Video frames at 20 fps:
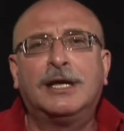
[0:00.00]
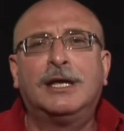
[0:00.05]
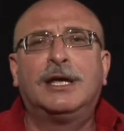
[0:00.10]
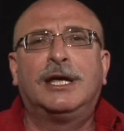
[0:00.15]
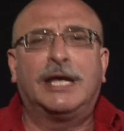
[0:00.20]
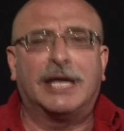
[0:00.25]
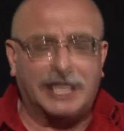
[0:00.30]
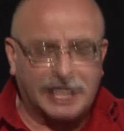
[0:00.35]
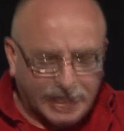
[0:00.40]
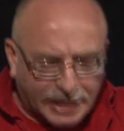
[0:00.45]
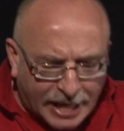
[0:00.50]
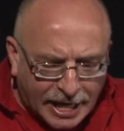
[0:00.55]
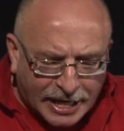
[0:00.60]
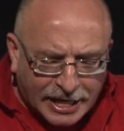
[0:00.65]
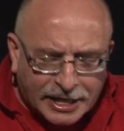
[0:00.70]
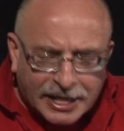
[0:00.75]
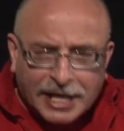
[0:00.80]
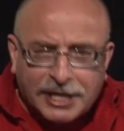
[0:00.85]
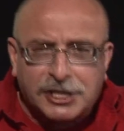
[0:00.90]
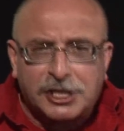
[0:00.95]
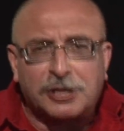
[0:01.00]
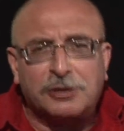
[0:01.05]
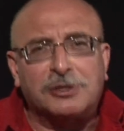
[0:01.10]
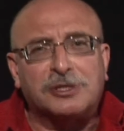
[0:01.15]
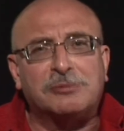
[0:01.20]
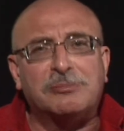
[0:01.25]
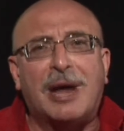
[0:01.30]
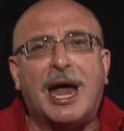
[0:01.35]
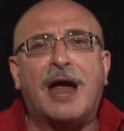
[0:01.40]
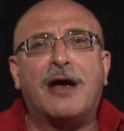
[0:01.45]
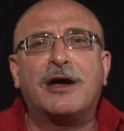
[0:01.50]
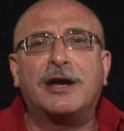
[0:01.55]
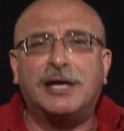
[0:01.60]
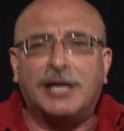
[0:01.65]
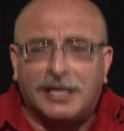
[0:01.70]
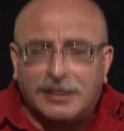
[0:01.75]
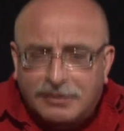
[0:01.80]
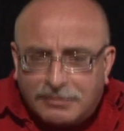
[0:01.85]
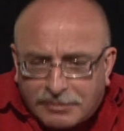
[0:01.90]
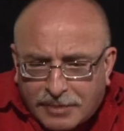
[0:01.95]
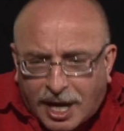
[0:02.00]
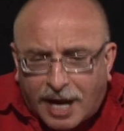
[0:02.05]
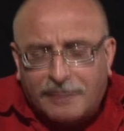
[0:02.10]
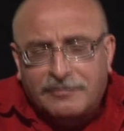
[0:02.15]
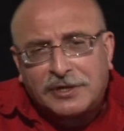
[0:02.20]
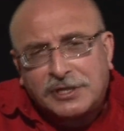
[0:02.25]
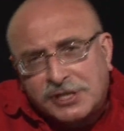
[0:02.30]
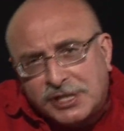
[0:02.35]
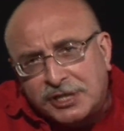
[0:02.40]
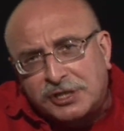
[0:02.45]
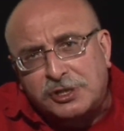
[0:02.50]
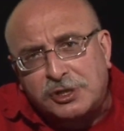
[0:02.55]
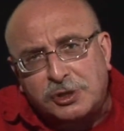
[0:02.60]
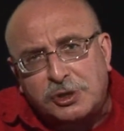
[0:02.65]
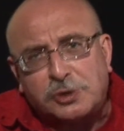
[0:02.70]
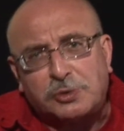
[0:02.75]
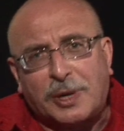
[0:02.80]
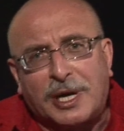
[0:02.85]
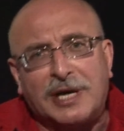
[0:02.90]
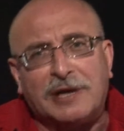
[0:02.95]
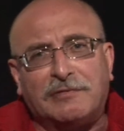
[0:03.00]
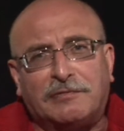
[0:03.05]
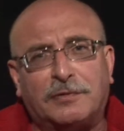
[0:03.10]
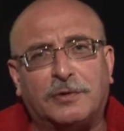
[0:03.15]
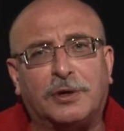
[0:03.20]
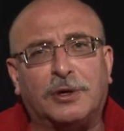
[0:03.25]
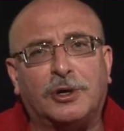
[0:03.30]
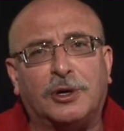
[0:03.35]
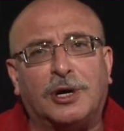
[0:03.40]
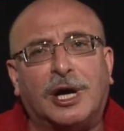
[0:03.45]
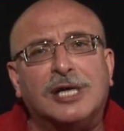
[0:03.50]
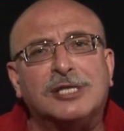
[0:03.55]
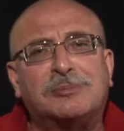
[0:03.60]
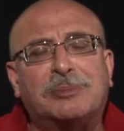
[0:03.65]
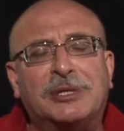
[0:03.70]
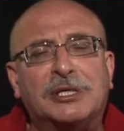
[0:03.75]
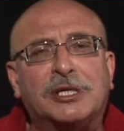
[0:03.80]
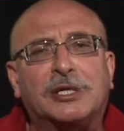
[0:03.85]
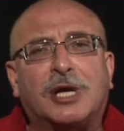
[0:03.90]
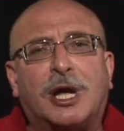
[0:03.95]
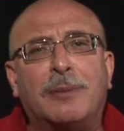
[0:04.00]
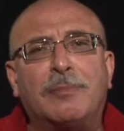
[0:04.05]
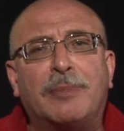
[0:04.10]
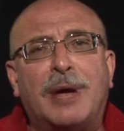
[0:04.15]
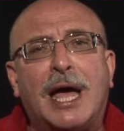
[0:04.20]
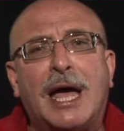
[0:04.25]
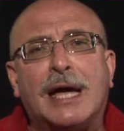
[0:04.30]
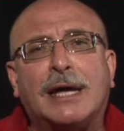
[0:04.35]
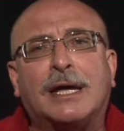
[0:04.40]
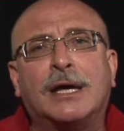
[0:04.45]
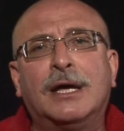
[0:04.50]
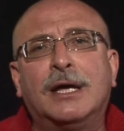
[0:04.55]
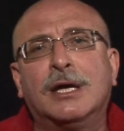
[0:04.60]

indicating that she was married, and obviously she was waiting for her husband to come back.